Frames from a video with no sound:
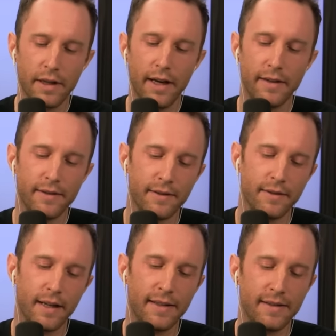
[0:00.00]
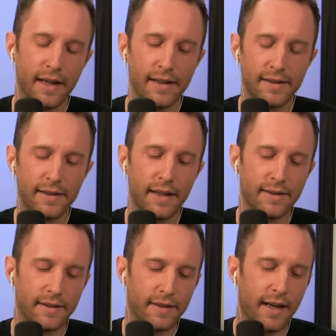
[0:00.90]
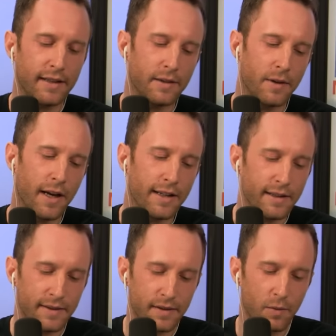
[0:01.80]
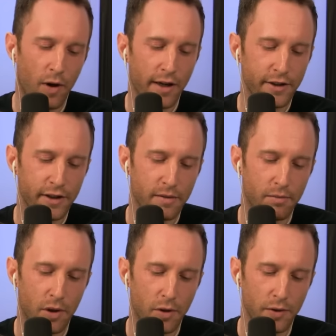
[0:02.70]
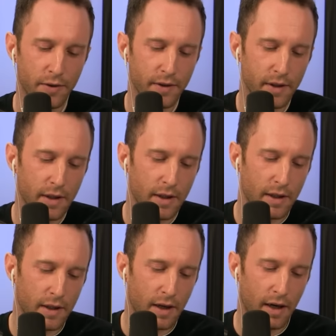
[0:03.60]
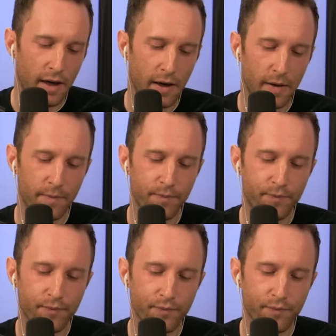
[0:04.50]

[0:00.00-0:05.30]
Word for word: yes, Revolutionary that's, War. That's, too. that's exactly right. He's in the Washington mold. Um,